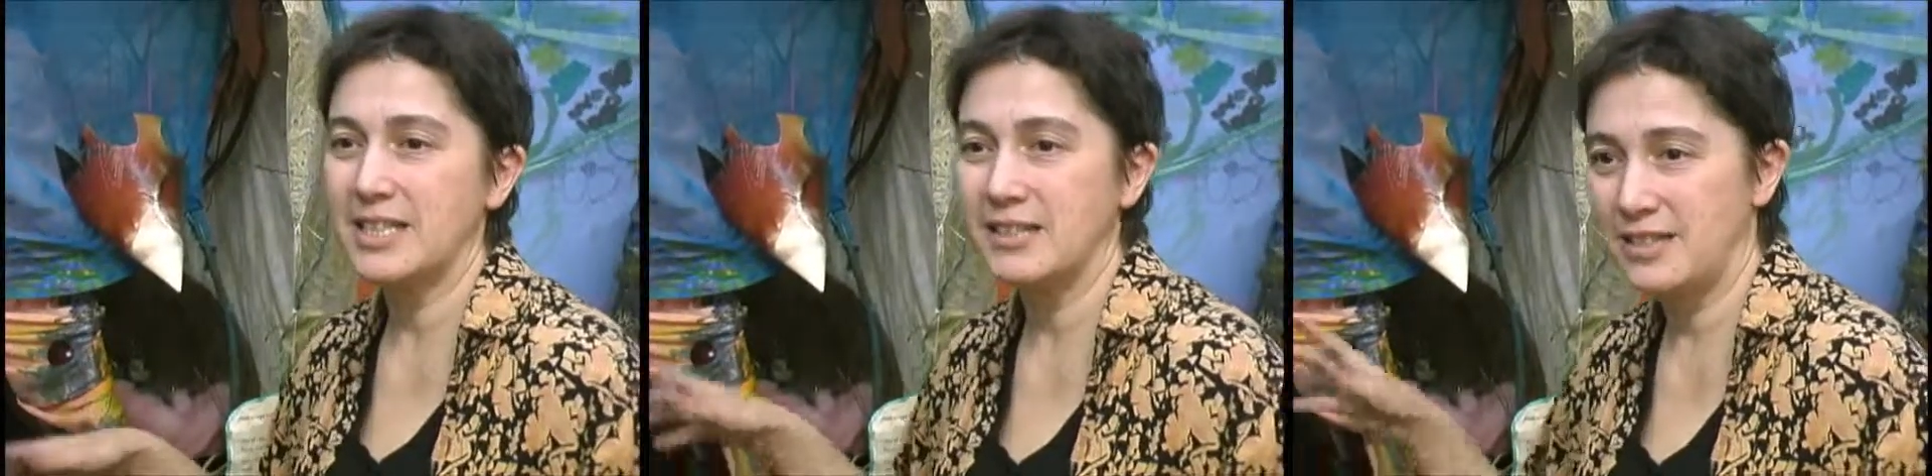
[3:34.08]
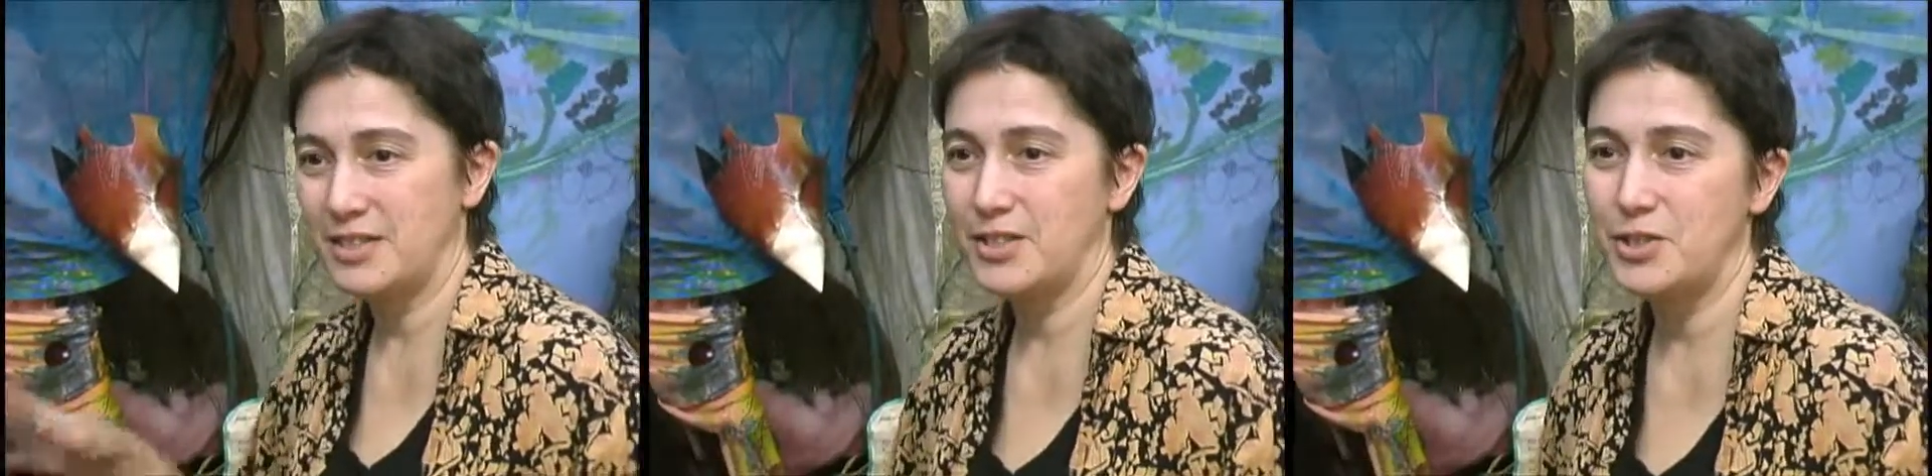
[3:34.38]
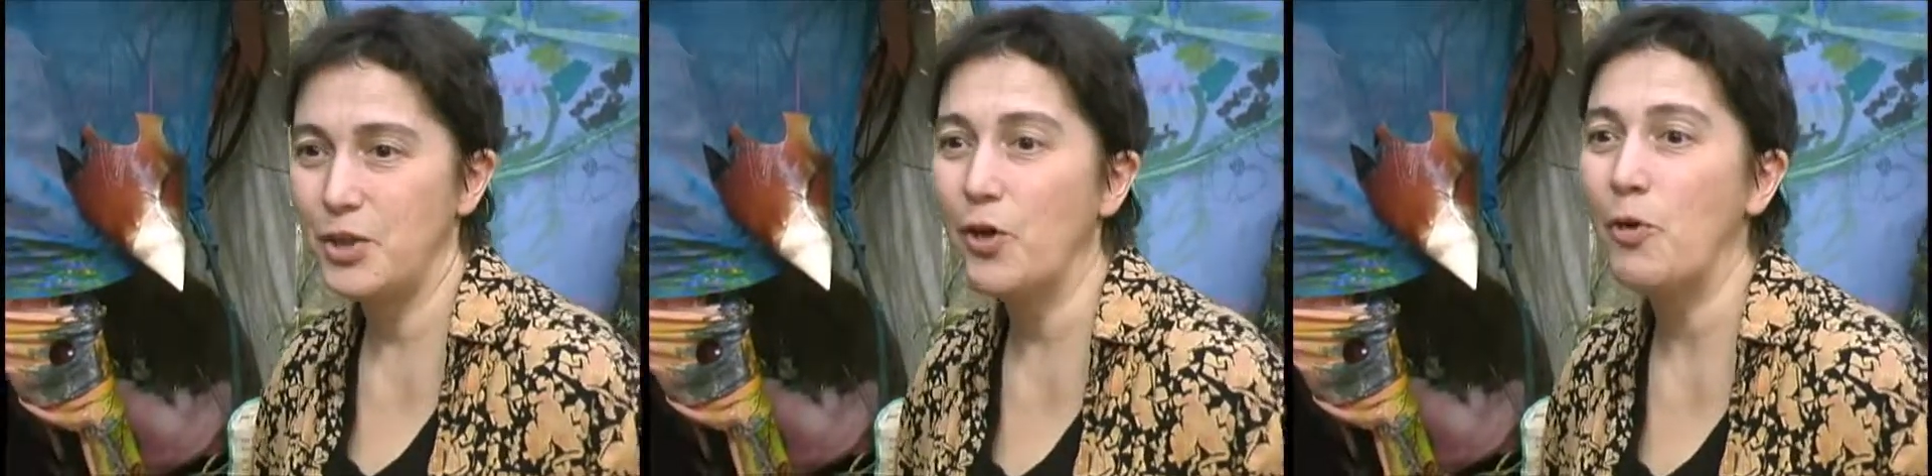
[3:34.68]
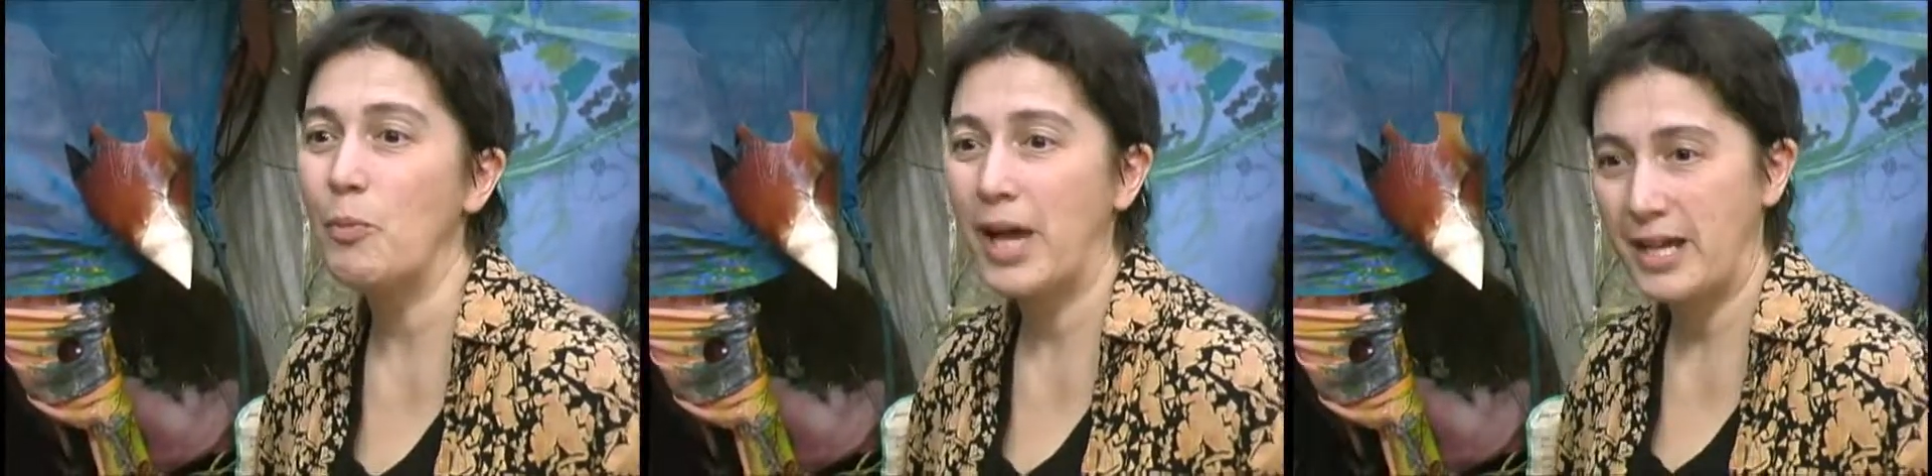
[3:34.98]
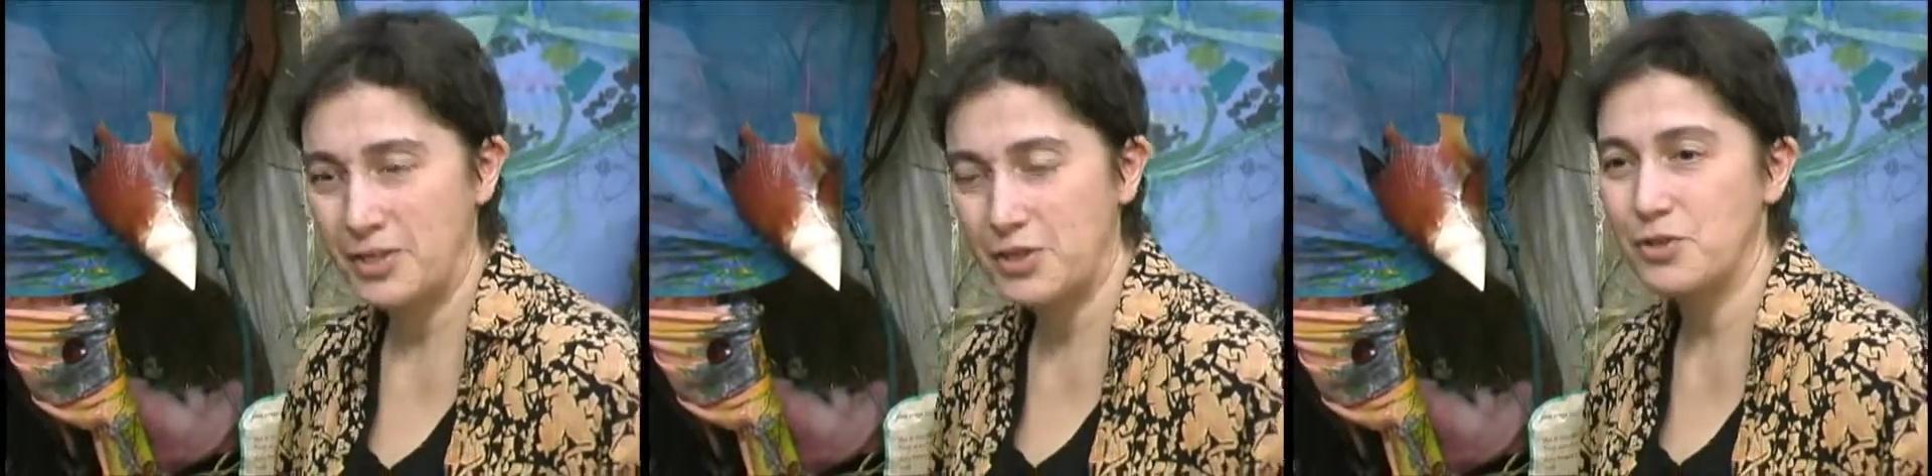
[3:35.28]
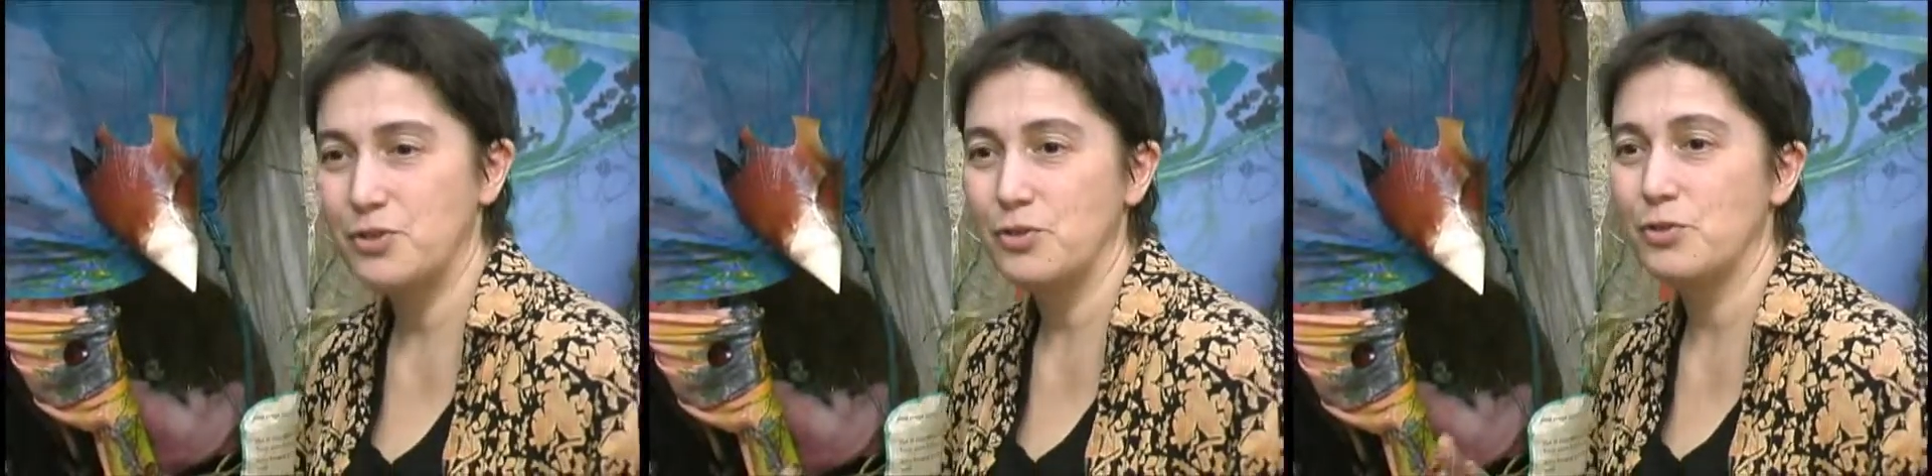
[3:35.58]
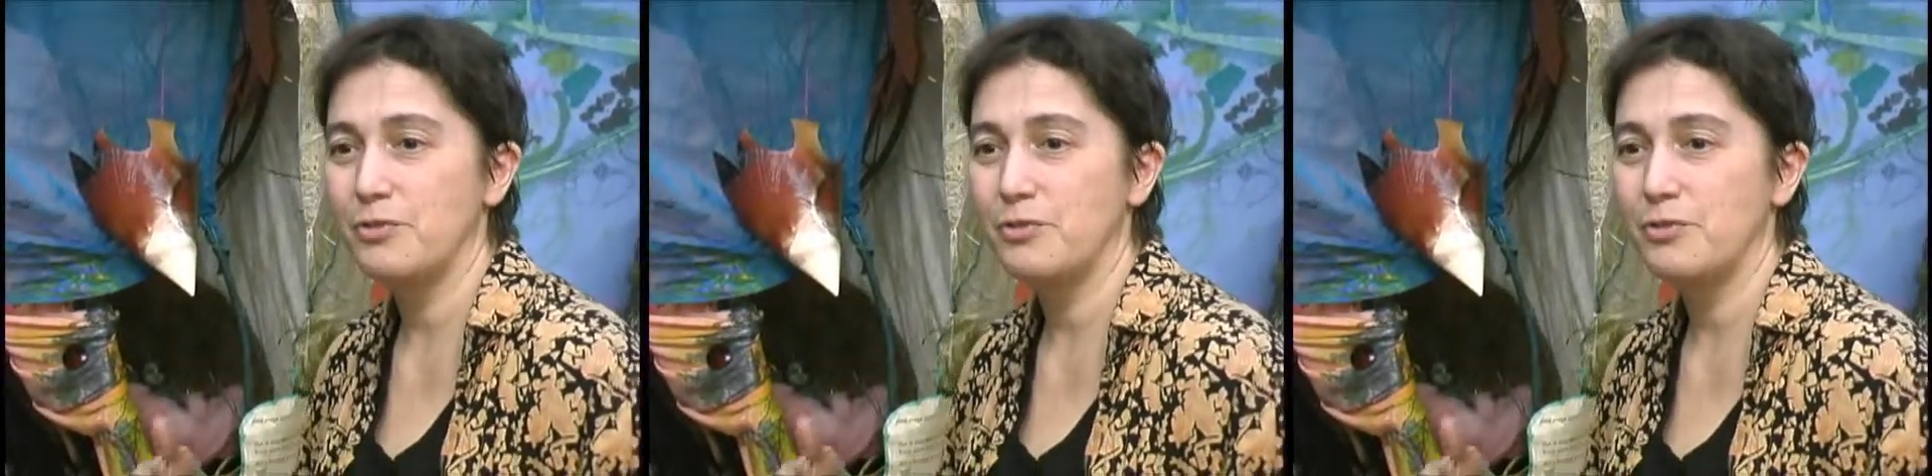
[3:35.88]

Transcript: in this dome has to do